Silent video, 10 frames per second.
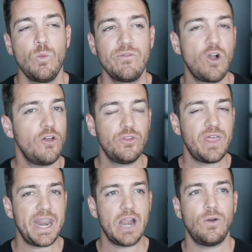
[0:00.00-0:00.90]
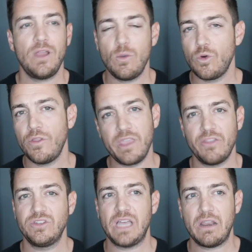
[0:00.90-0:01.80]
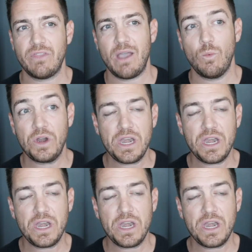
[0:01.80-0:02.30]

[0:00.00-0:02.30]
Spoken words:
We've gone through that era and we're on the other side of that where